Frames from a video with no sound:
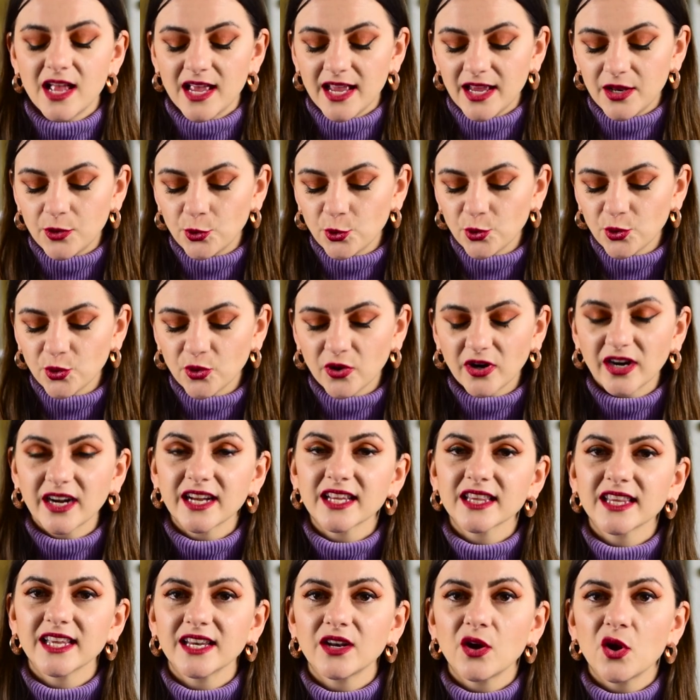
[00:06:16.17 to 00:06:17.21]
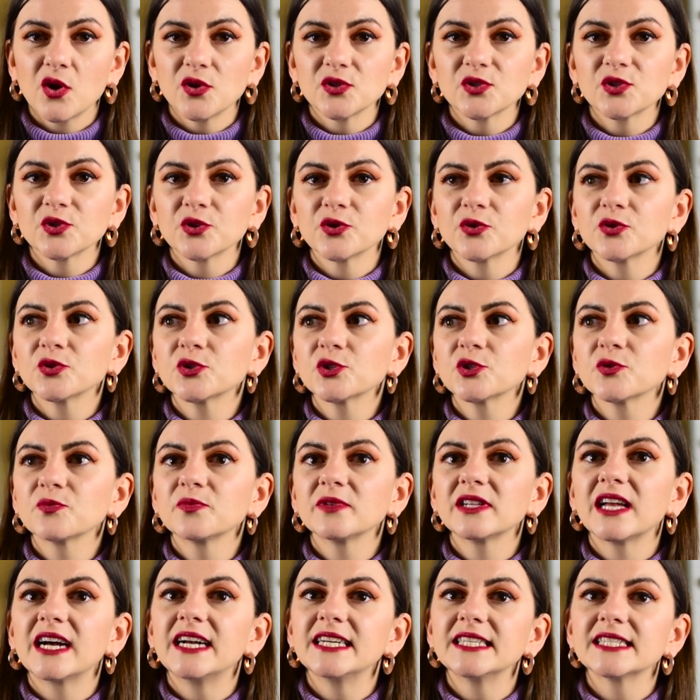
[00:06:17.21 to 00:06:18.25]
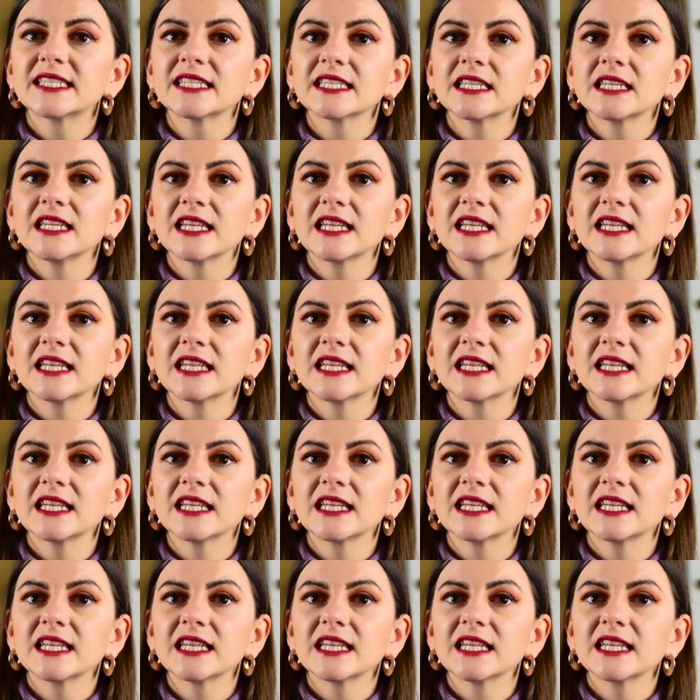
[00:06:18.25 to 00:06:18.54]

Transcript: in New York that also supplies